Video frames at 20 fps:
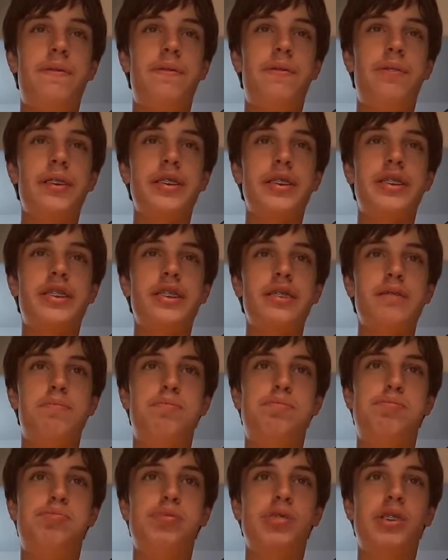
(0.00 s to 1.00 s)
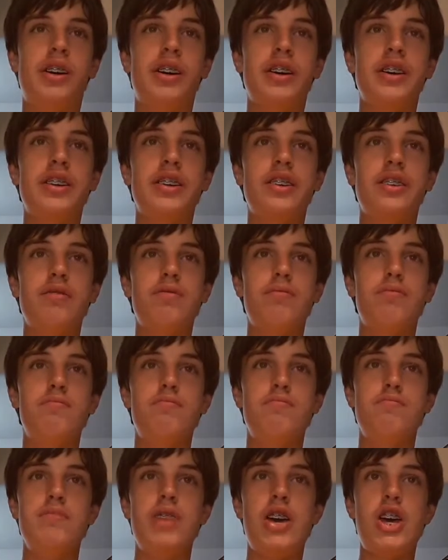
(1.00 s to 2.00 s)
Figebung
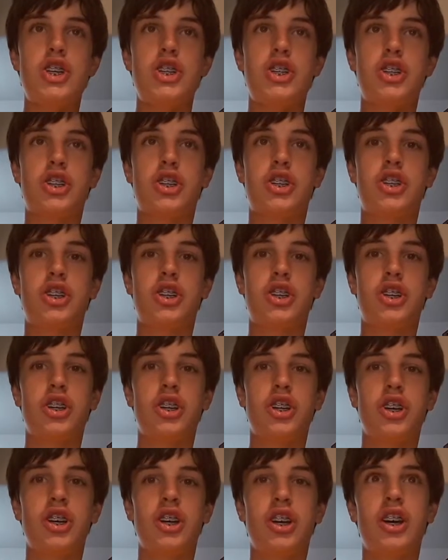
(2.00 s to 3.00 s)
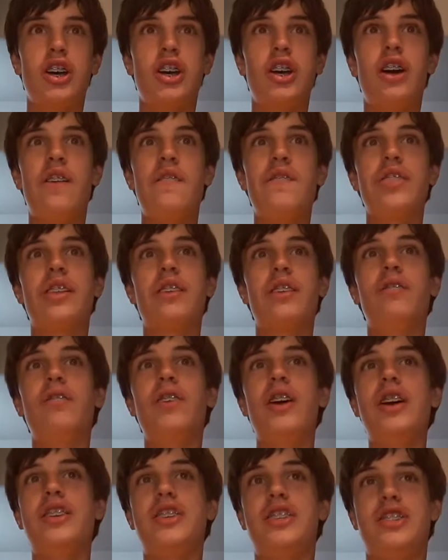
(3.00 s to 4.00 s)
Mishk,
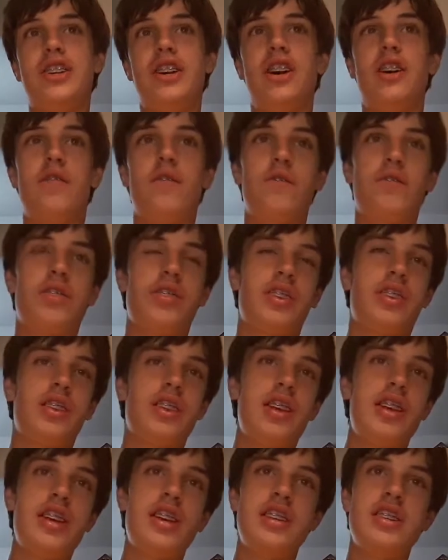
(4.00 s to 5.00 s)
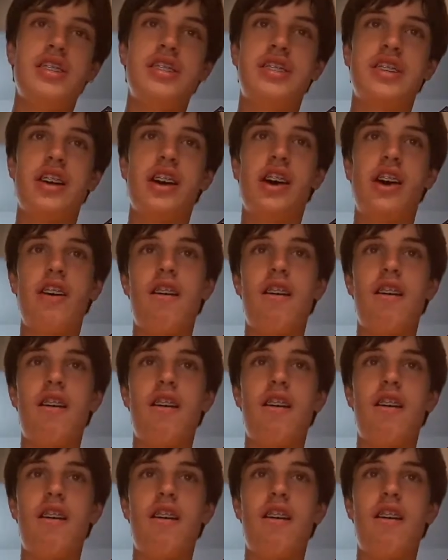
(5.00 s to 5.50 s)
which is